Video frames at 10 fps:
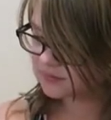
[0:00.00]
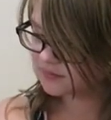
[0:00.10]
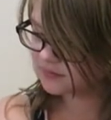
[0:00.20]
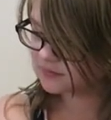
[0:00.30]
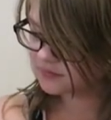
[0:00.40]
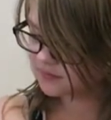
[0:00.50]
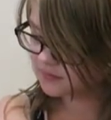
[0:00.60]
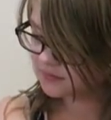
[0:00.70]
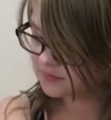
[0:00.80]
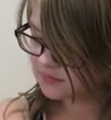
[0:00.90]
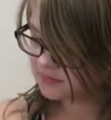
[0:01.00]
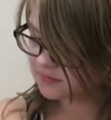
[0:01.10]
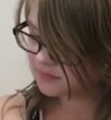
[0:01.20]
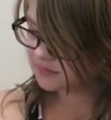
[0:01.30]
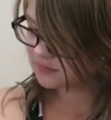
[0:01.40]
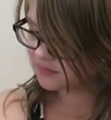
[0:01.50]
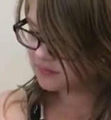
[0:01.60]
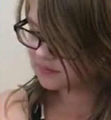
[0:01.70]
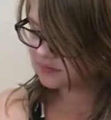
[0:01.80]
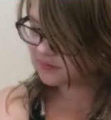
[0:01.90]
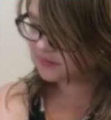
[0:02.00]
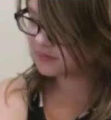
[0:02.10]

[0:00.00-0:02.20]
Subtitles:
(not speaking)